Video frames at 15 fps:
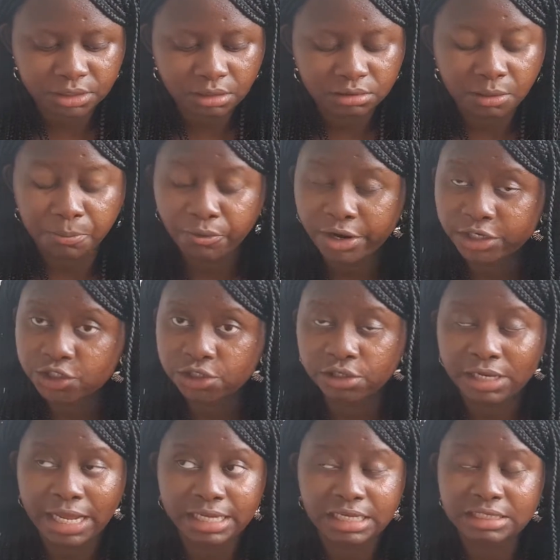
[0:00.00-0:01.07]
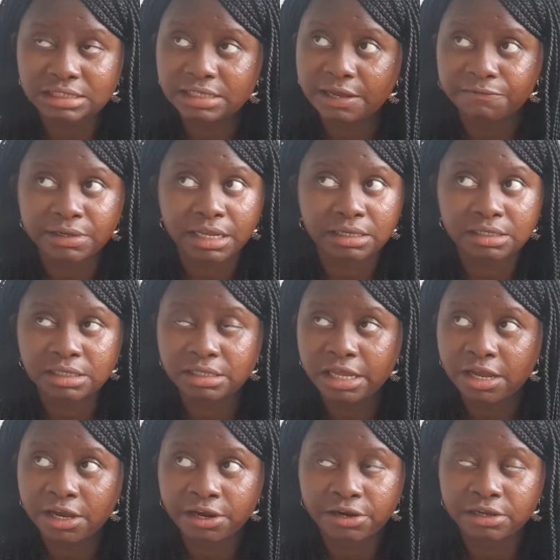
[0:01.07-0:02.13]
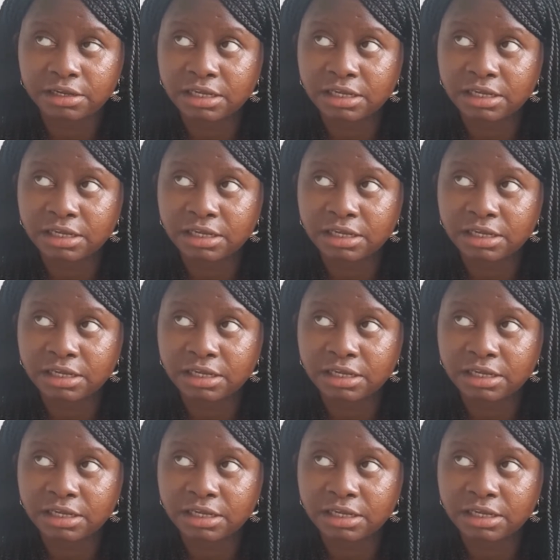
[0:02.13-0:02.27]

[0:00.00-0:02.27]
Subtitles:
the pressure like is definitely there.